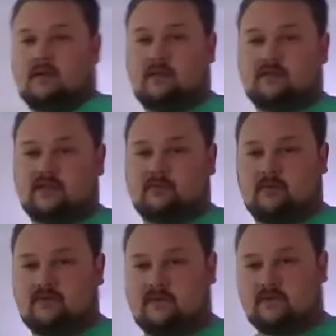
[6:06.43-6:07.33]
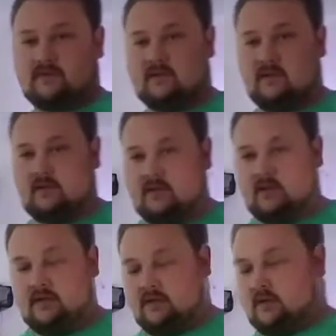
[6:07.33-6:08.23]
here's the sponge filter.
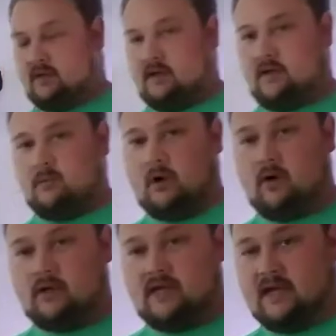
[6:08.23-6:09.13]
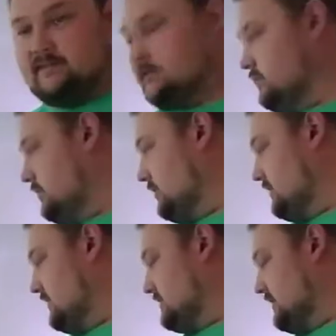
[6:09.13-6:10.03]
All you have to do to hook
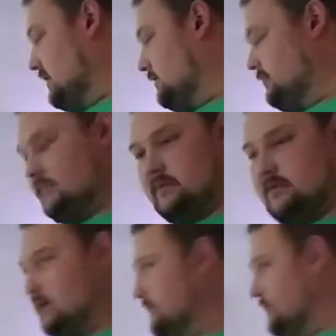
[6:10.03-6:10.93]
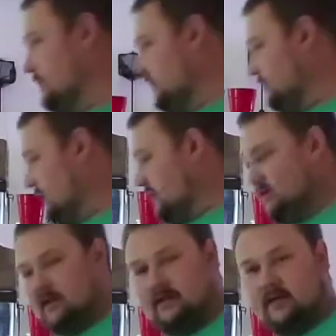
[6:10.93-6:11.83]
this up, I've already got my air
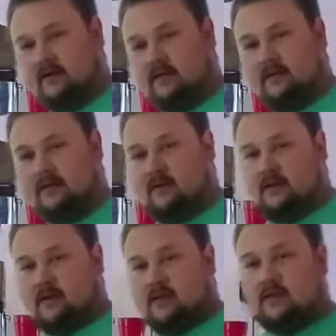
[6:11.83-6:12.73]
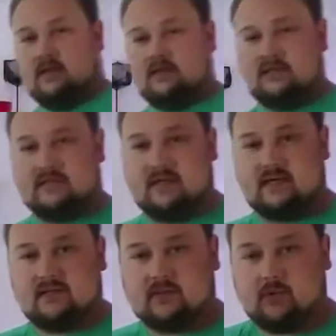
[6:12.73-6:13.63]
line out, is you take
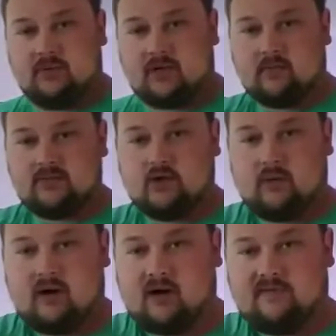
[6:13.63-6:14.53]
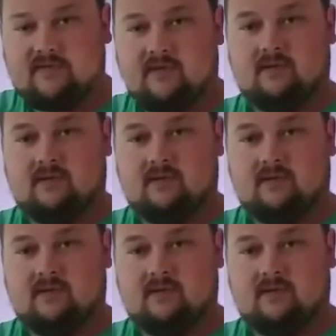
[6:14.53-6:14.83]
the little pickup tube off